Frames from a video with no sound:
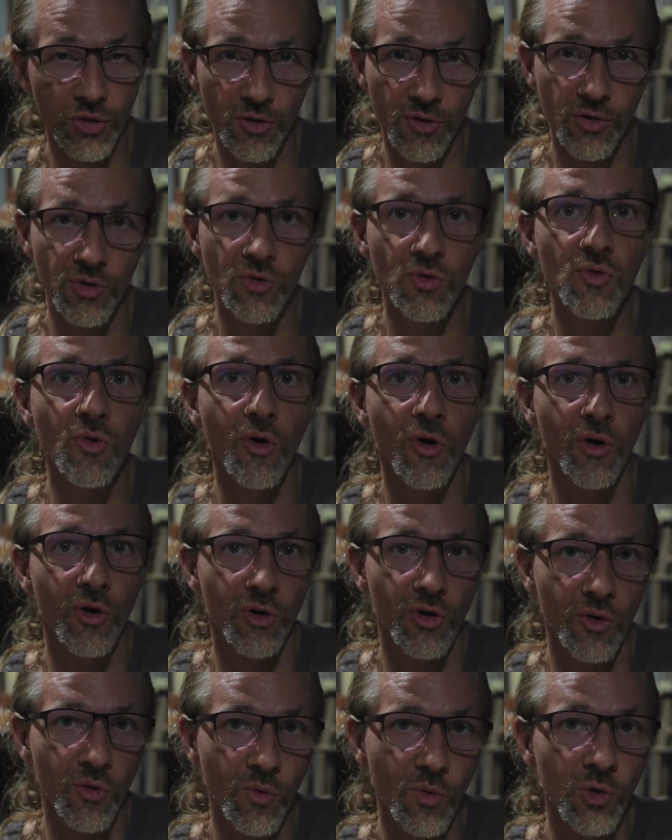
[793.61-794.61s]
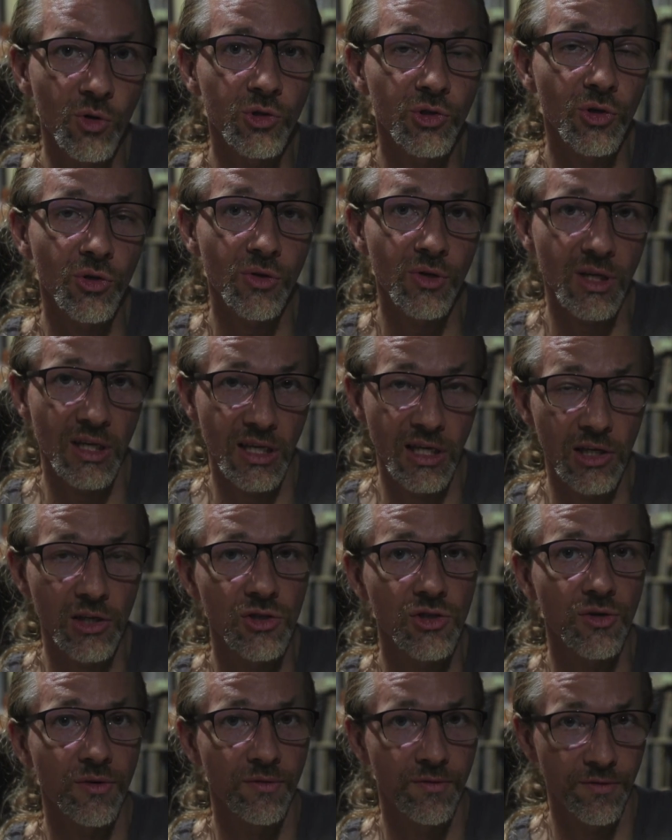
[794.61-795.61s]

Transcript: through a quarter inch